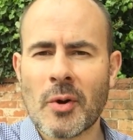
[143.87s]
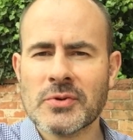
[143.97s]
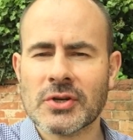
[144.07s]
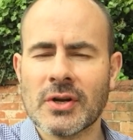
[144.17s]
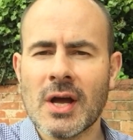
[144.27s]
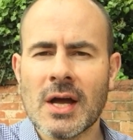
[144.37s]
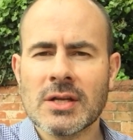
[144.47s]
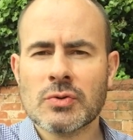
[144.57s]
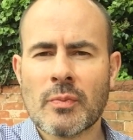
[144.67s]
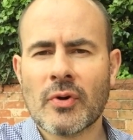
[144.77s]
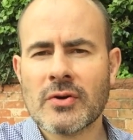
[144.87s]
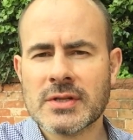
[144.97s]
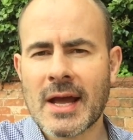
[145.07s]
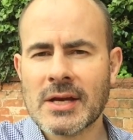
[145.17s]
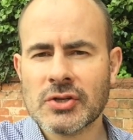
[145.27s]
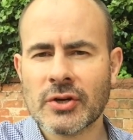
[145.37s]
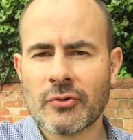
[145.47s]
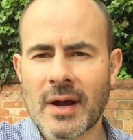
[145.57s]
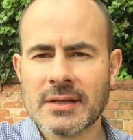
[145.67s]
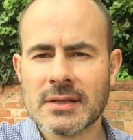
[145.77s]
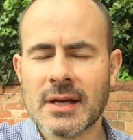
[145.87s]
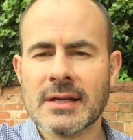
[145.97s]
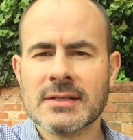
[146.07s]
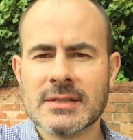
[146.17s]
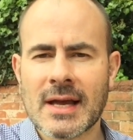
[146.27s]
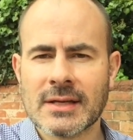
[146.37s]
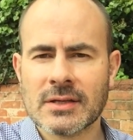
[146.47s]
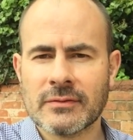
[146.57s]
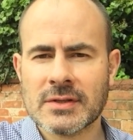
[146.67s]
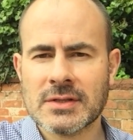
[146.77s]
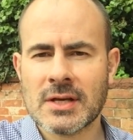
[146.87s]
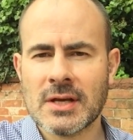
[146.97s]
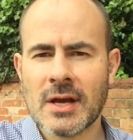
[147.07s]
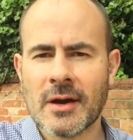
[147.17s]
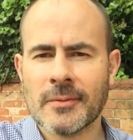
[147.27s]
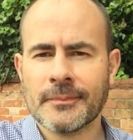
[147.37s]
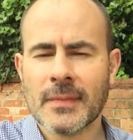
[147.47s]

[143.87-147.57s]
option to approach the HR director instead of the CEO.